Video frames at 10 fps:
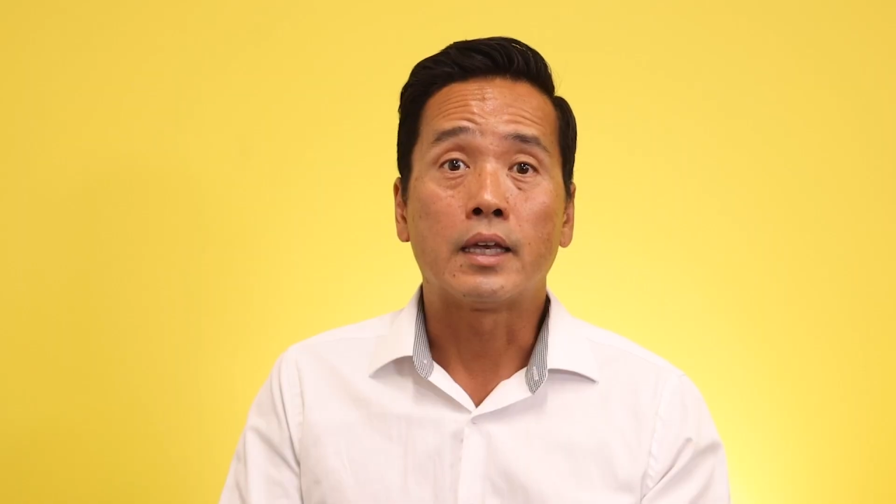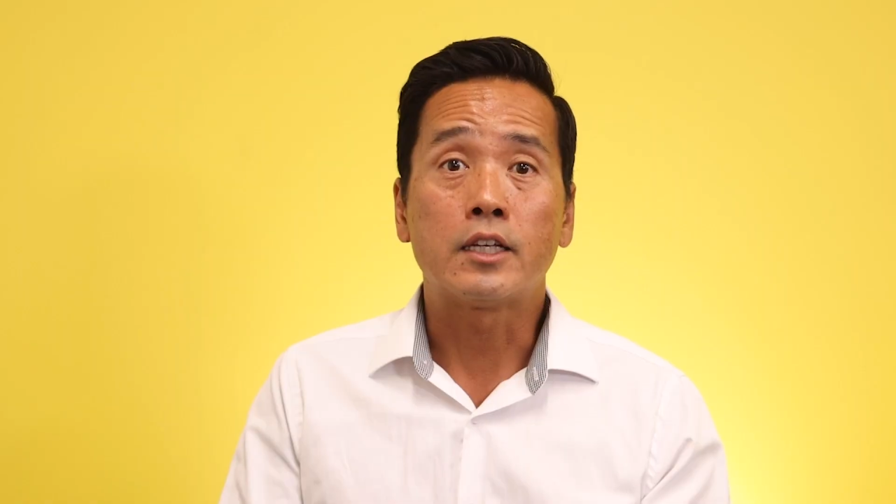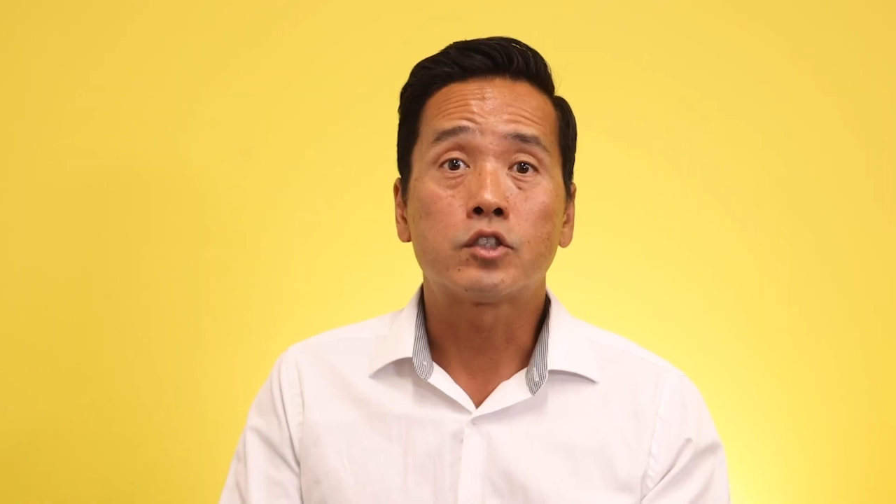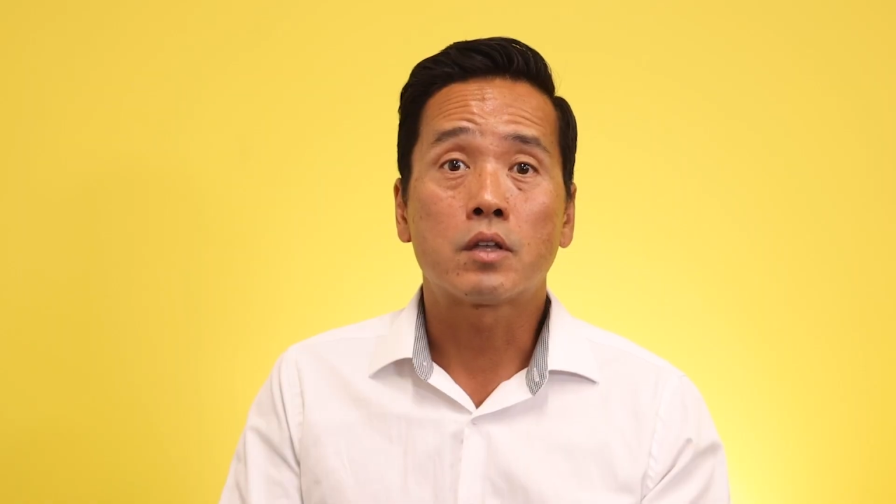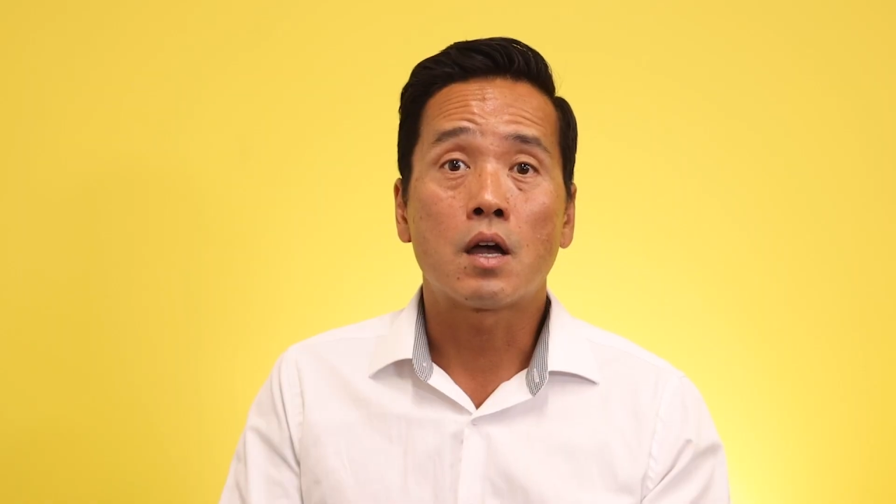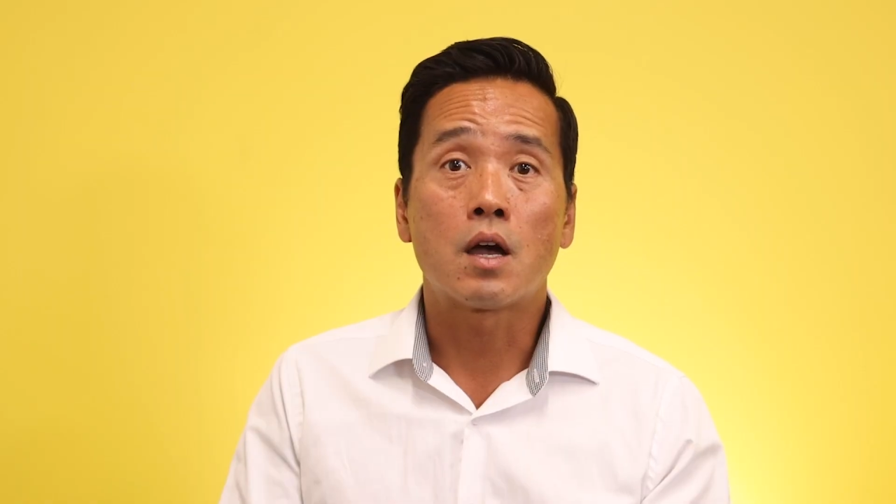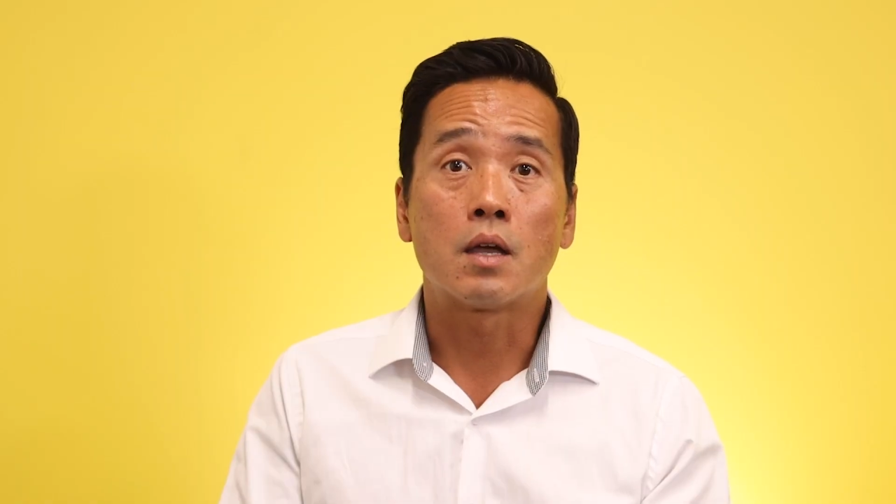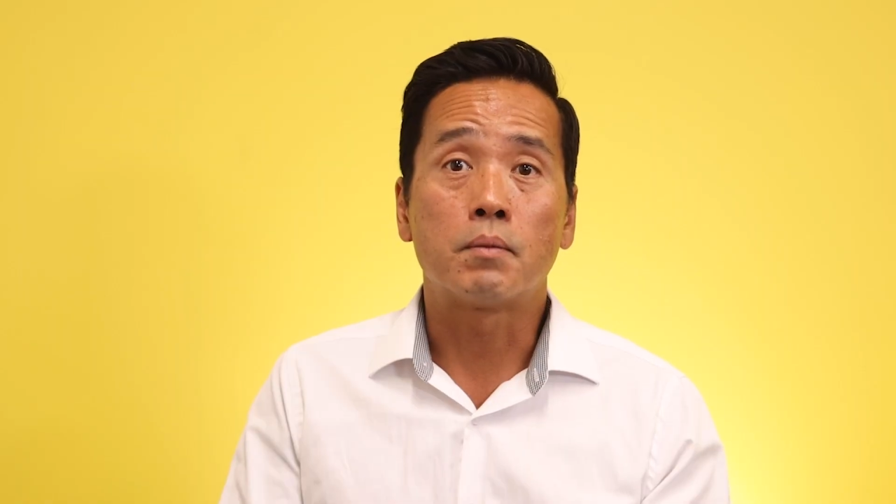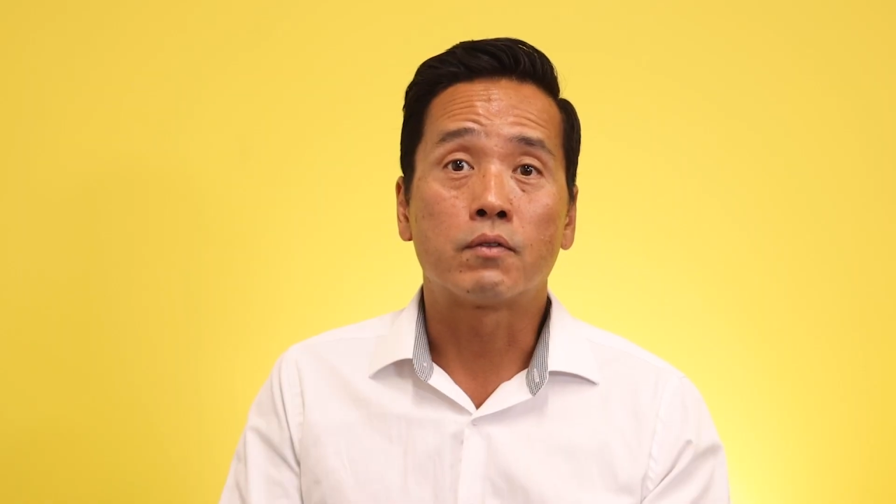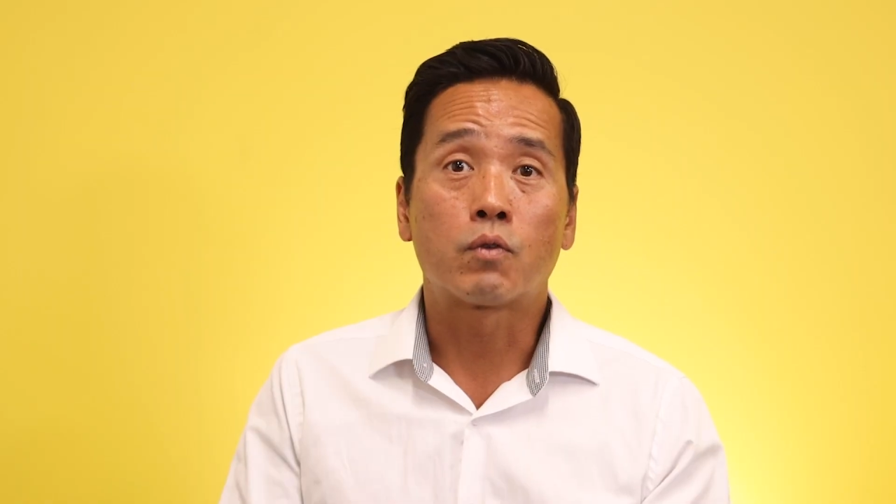Each
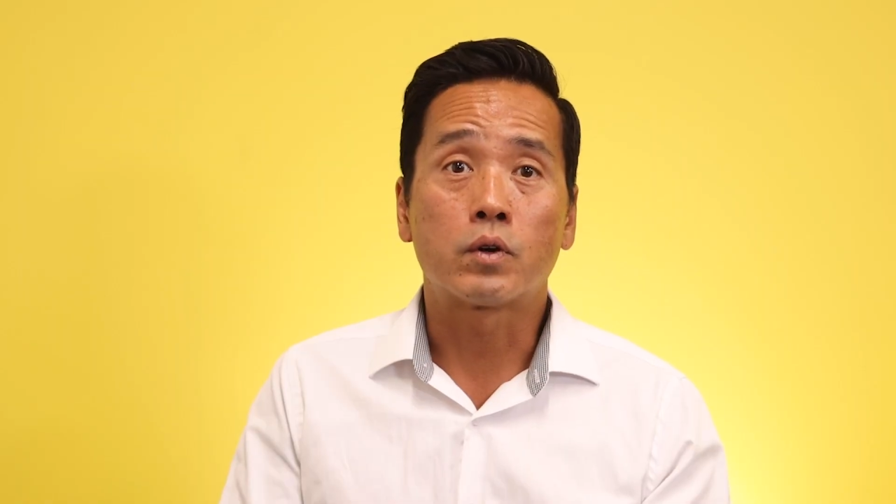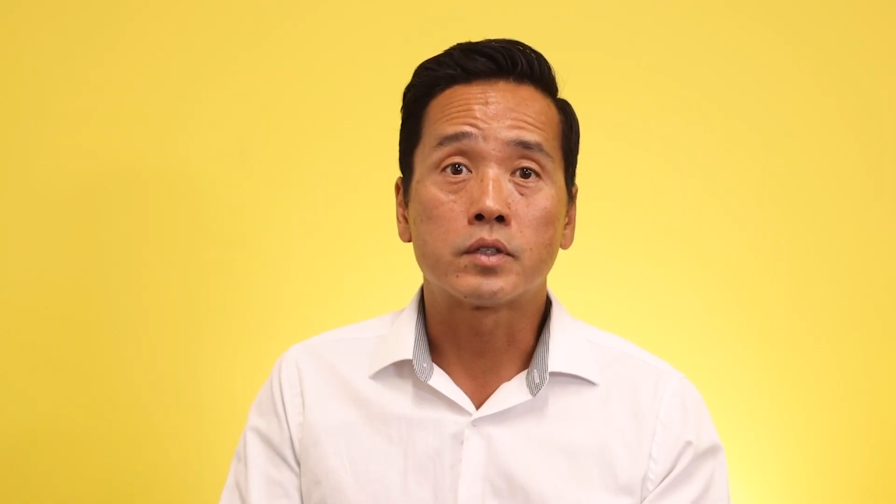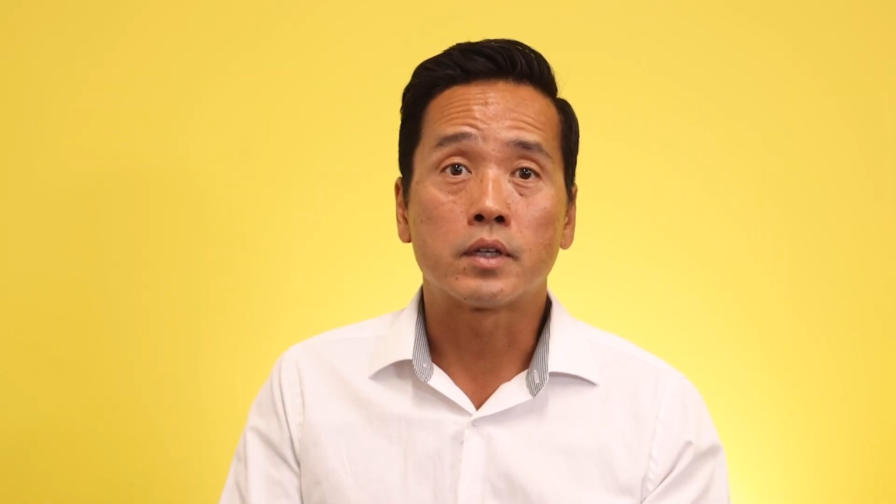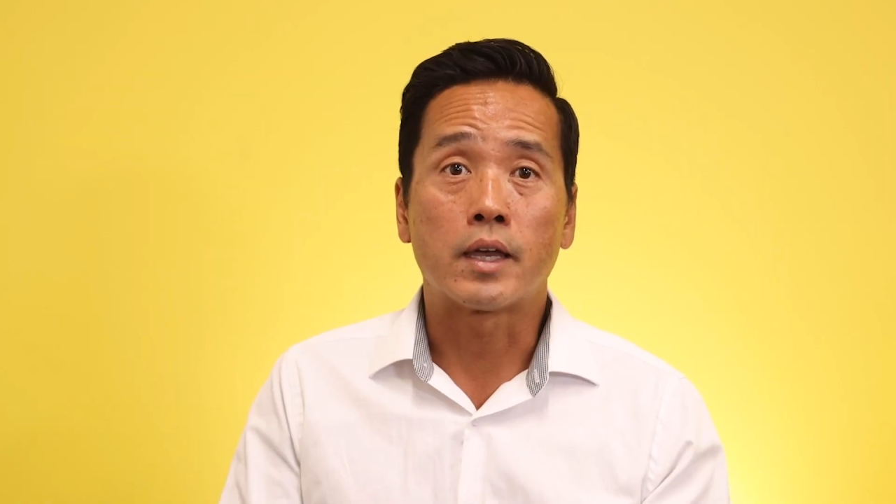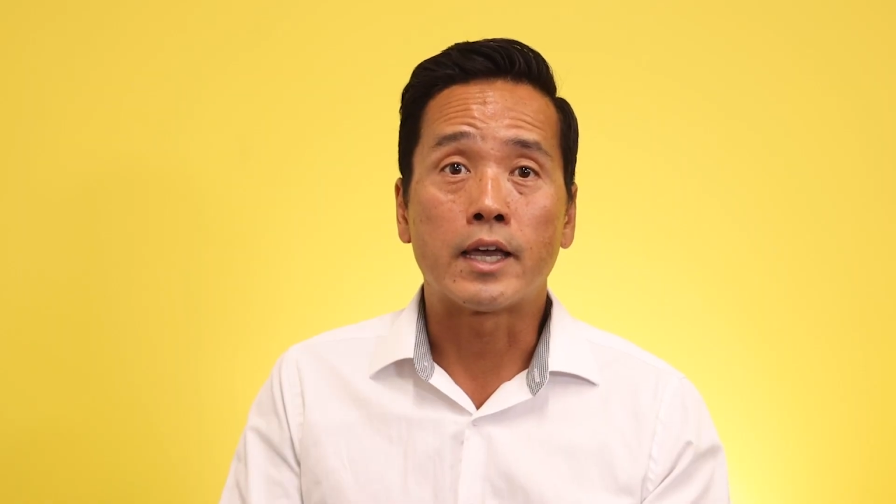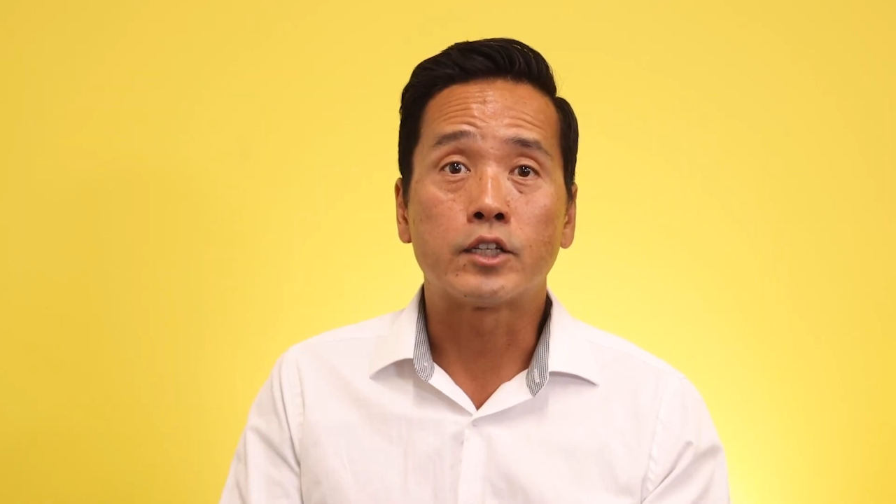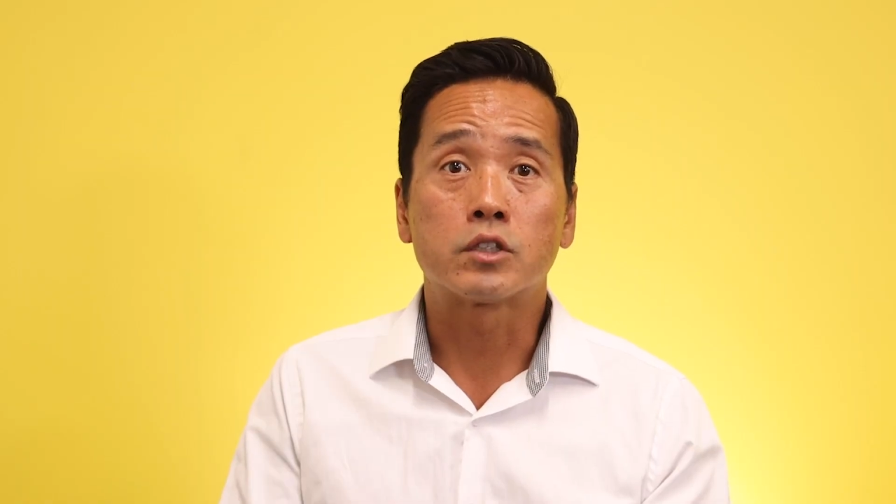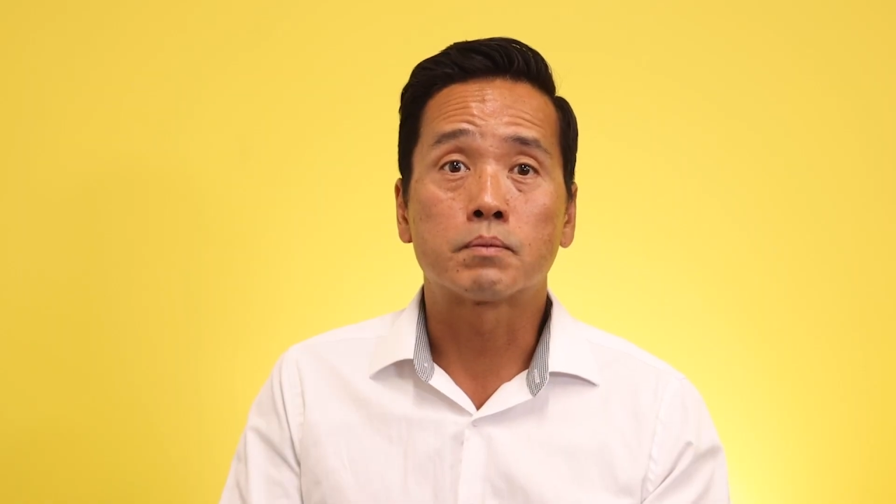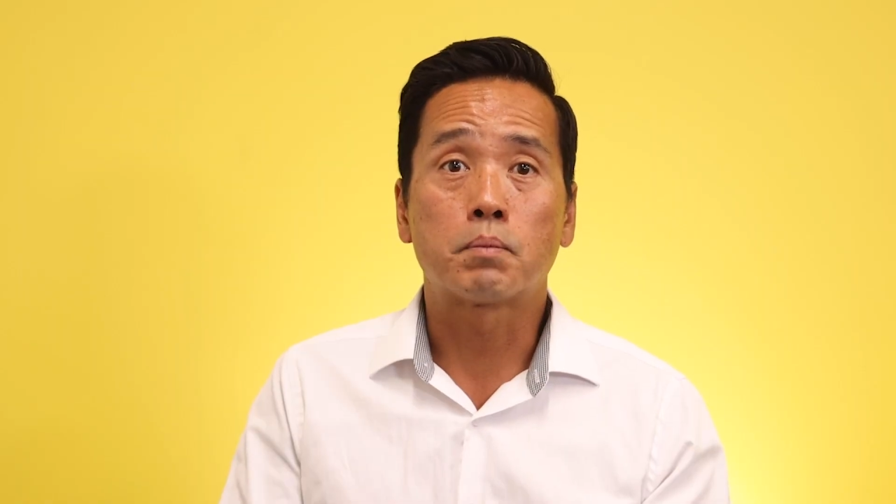time enforcing that Asians